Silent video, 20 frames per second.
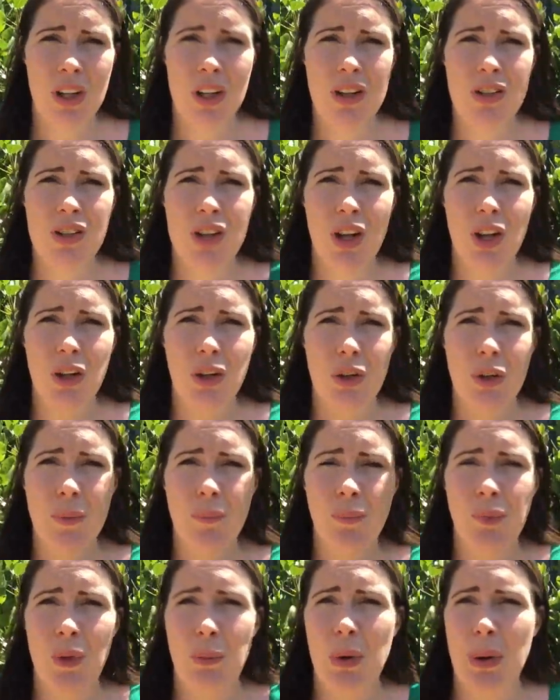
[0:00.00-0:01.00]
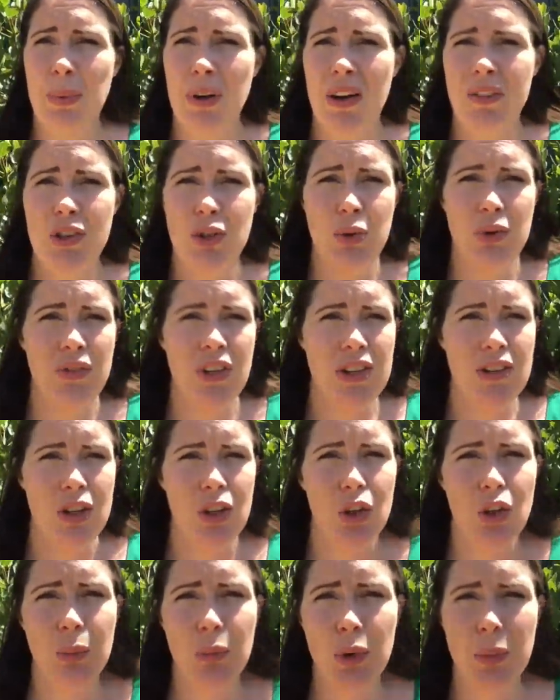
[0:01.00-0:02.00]
So people are having to invest a
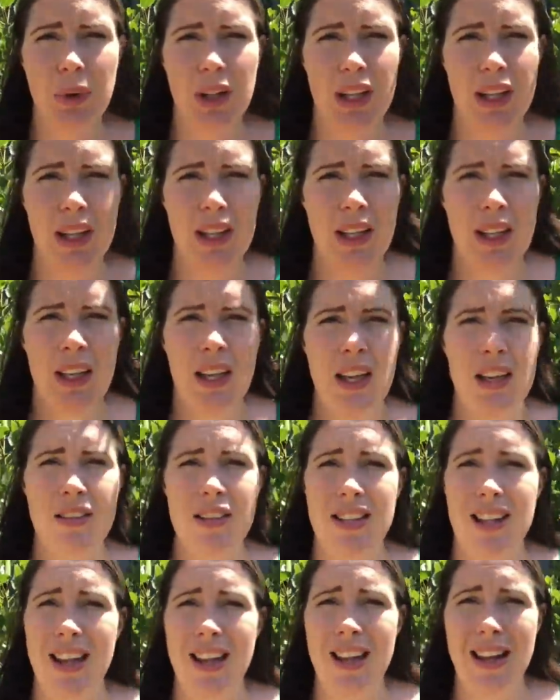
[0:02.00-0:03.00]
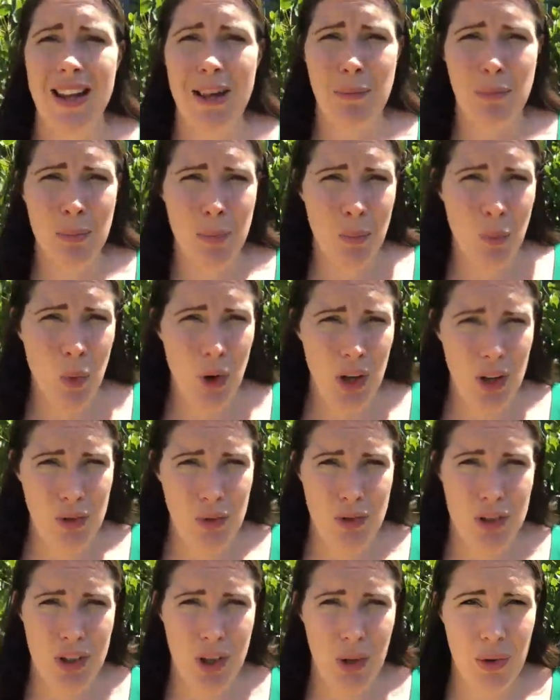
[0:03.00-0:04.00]
lot more money to get worse
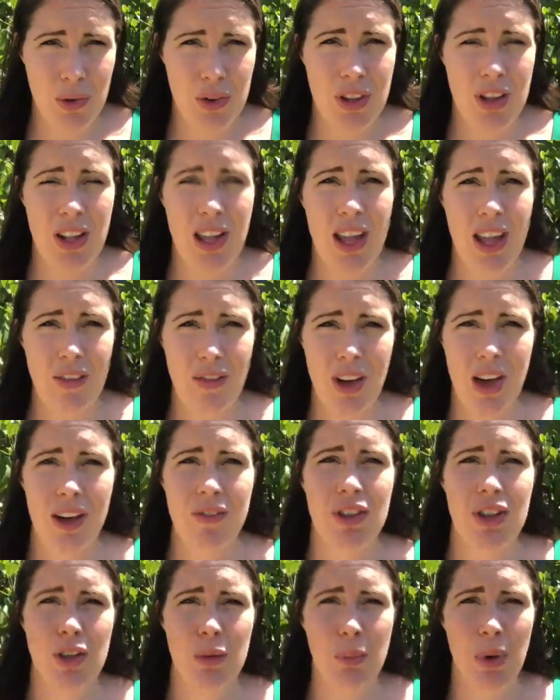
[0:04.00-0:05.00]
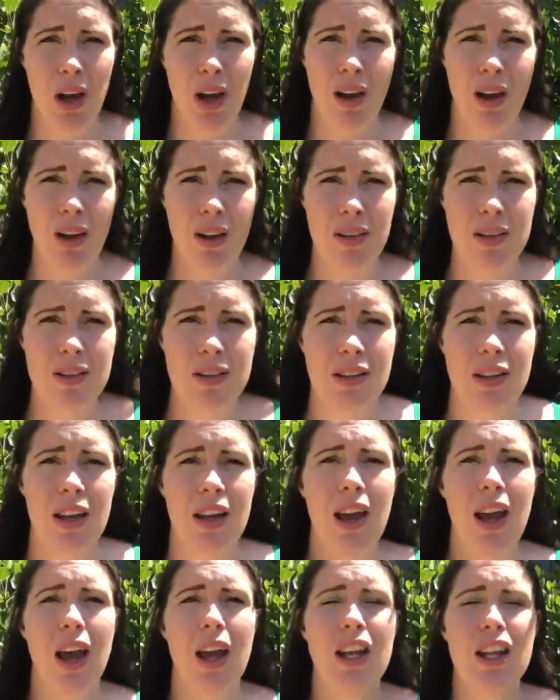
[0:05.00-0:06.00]
results than they ever have in the past,
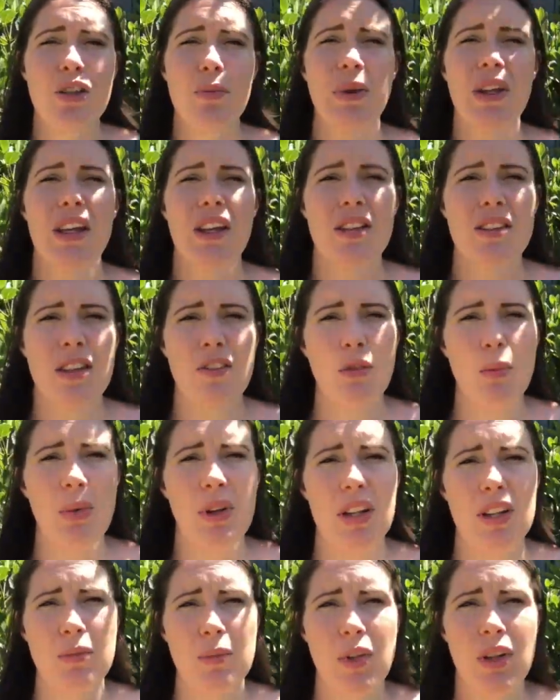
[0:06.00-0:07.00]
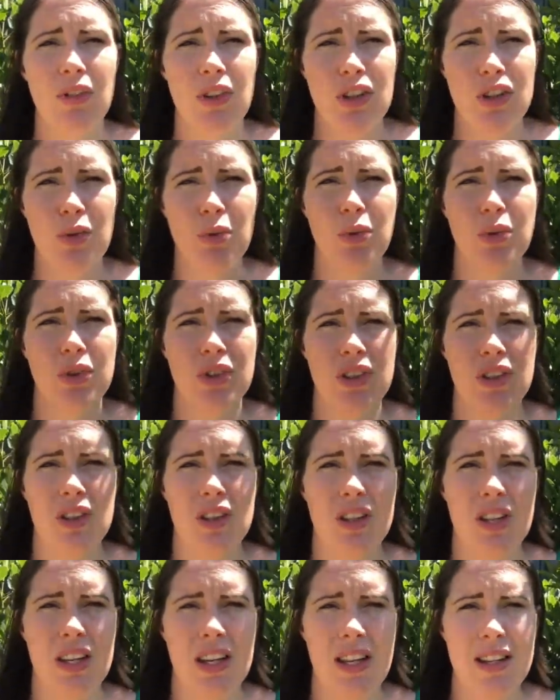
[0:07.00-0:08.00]
and it's because everybody's moving towards
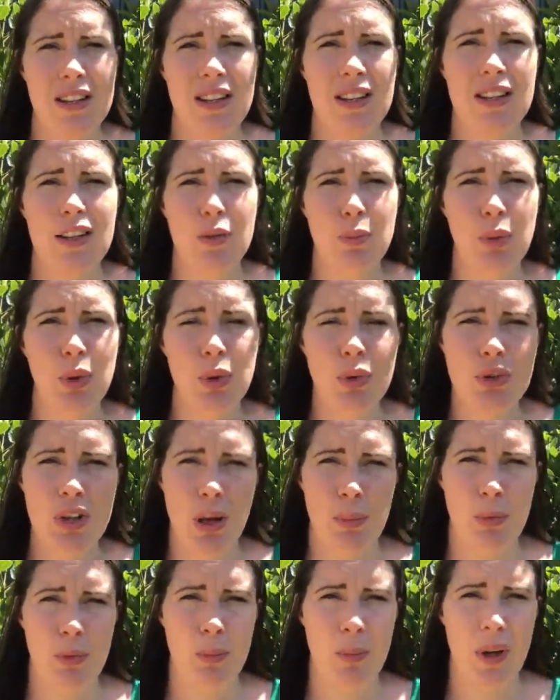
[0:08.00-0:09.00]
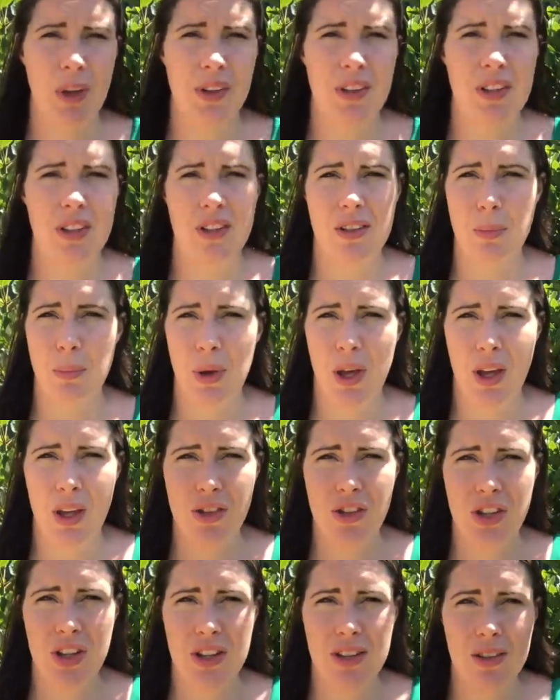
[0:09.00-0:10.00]
needing this pull type of marketing to
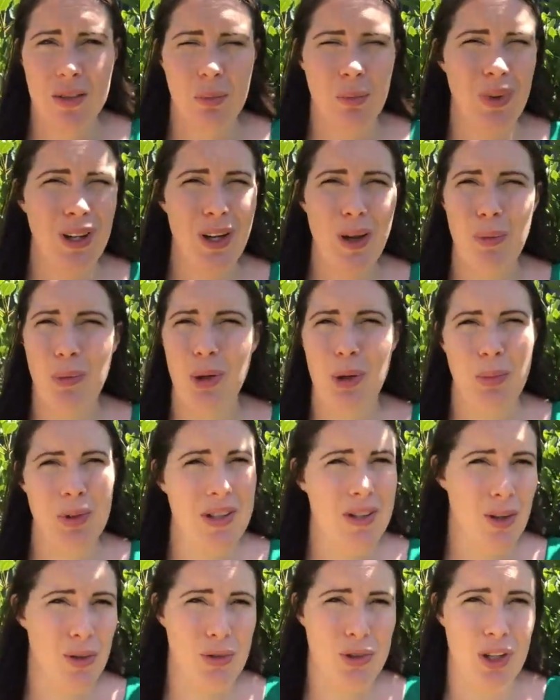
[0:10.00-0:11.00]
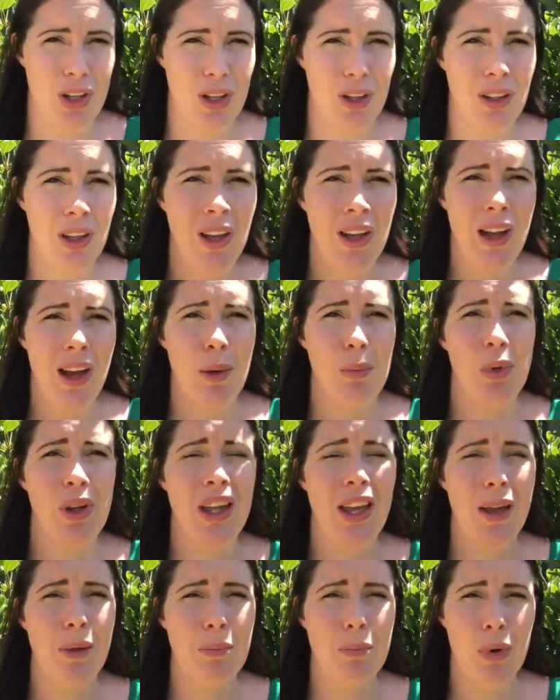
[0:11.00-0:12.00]
purchase. We don't want to be sold to, and we're
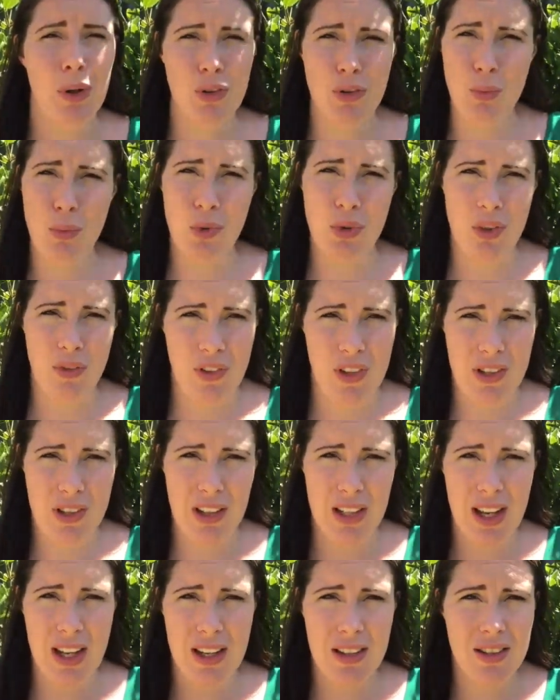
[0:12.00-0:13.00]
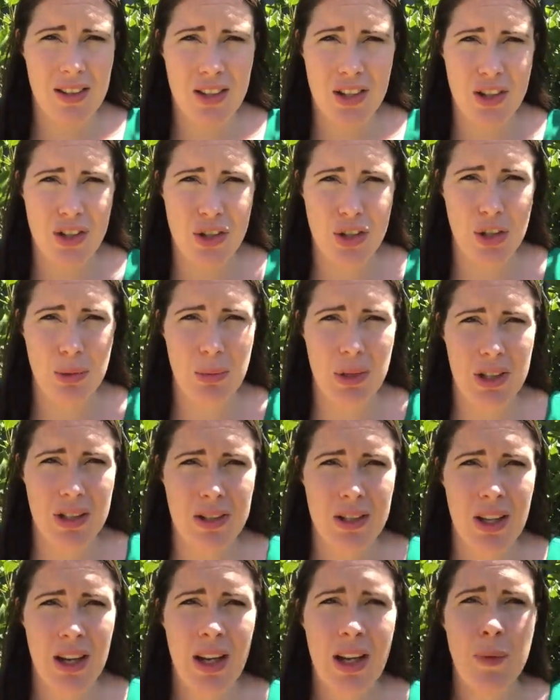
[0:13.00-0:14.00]
getting much more sophisticated as
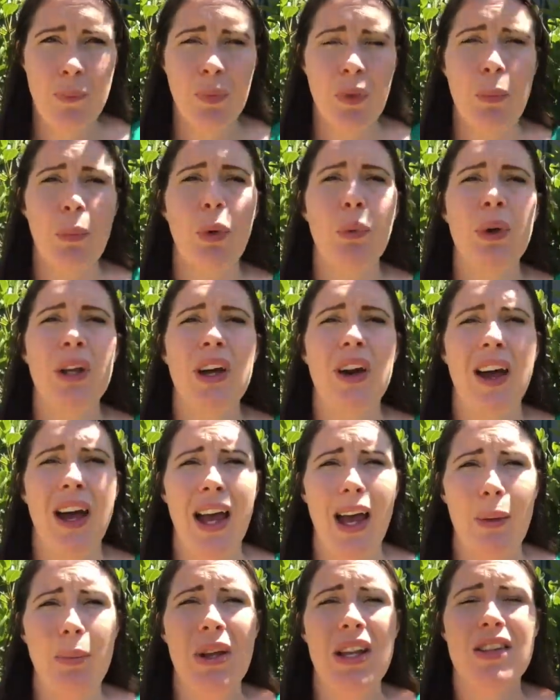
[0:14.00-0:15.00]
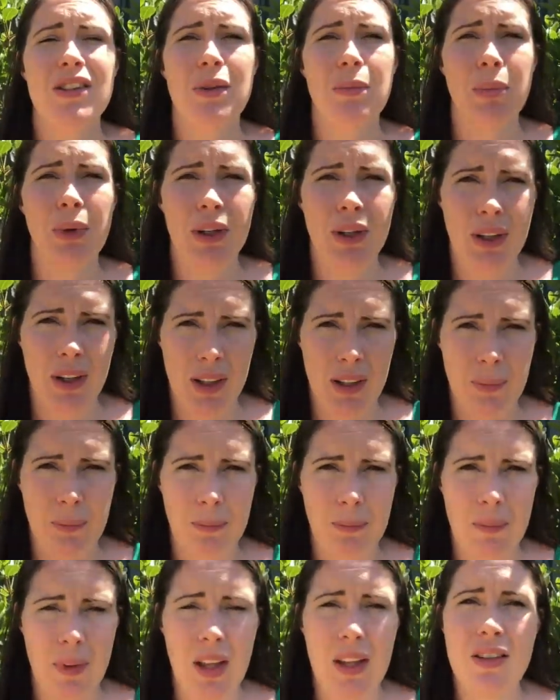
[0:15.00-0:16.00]
consumers, but we are happy to buy.
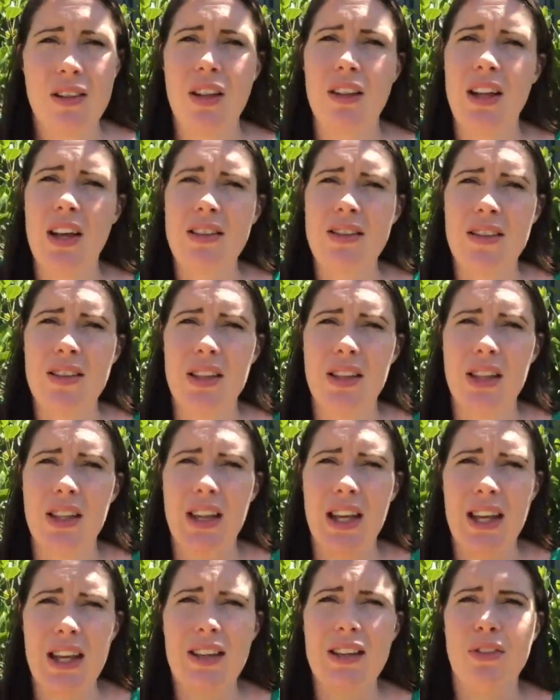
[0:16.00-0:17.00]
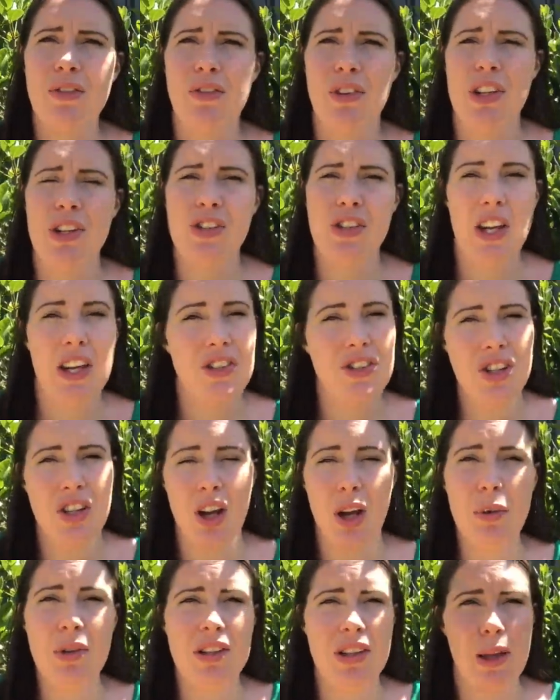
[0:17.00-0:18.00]
And so that's the key differentiation,
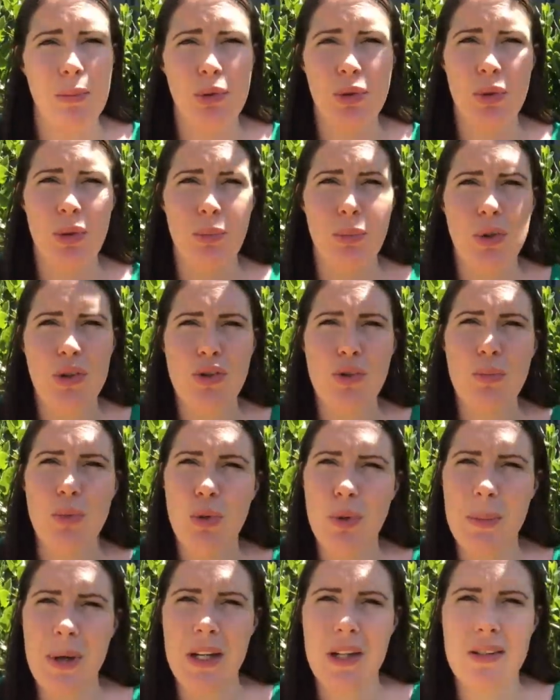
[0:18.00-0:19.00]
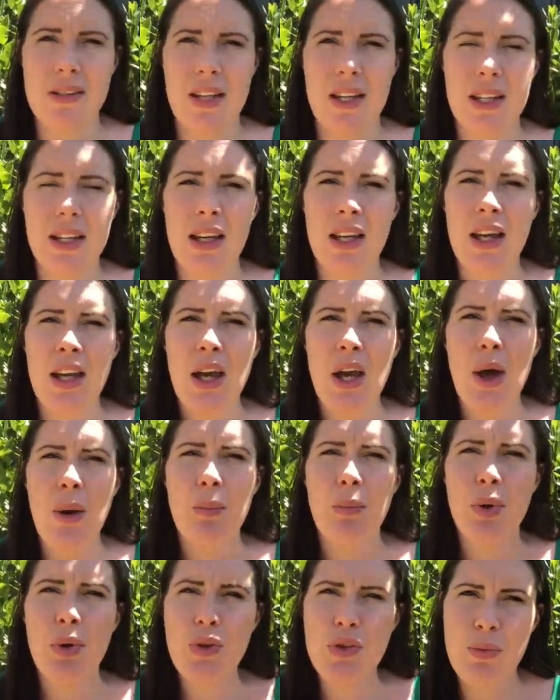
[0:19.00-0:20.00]
I would say, between push and pull marketing.
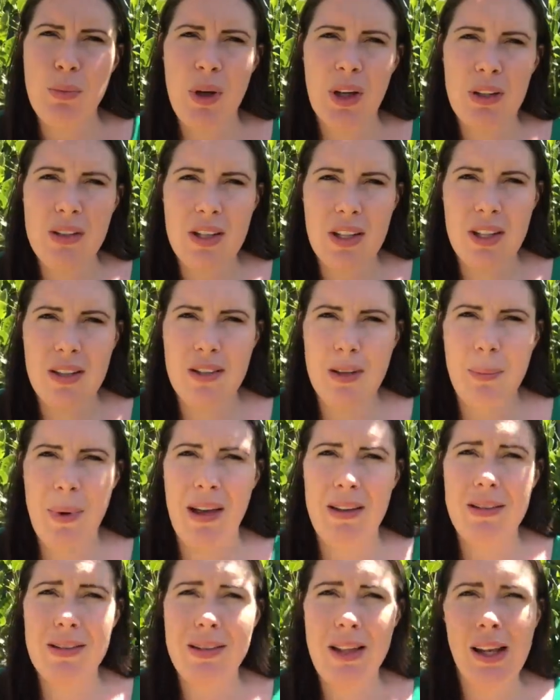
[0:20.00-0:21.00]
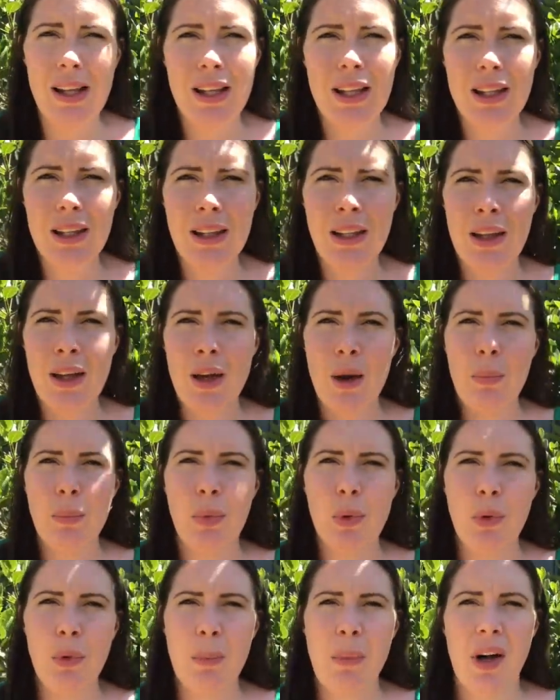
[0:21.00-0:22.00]
Push marketing is about selling.
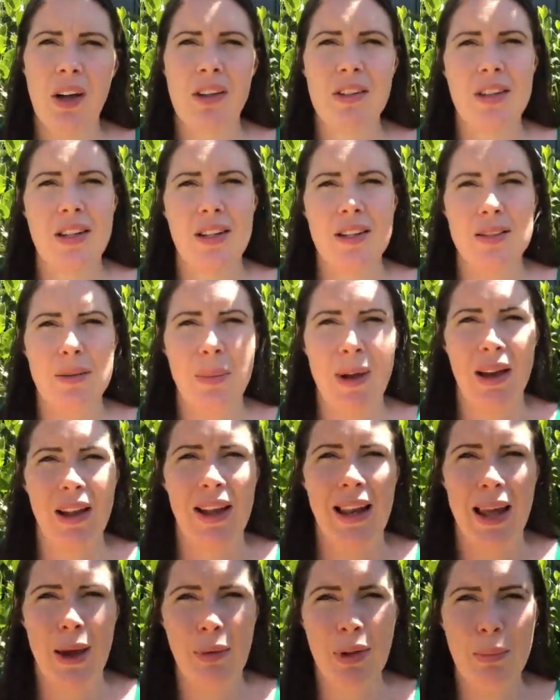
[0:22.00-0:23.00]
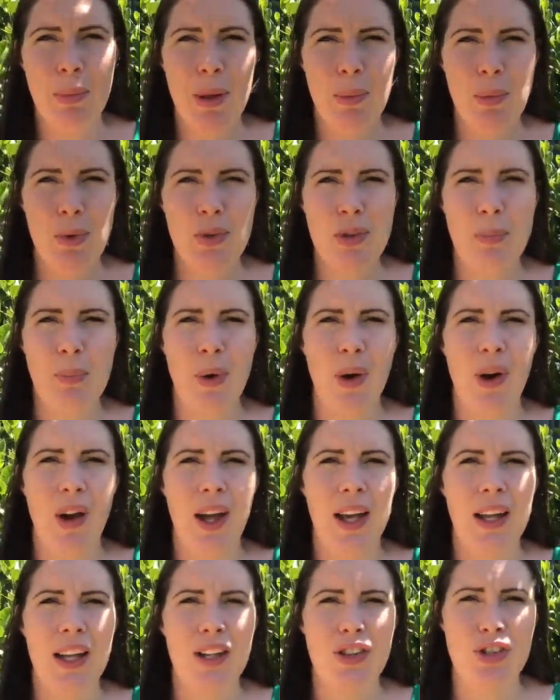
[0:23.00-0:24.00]
Pull marketing is about allowing people to
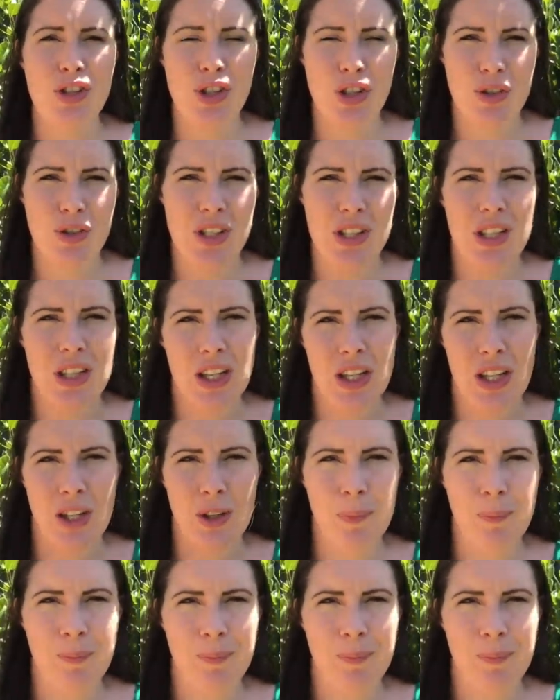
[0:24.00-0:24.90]
buy and choosing you.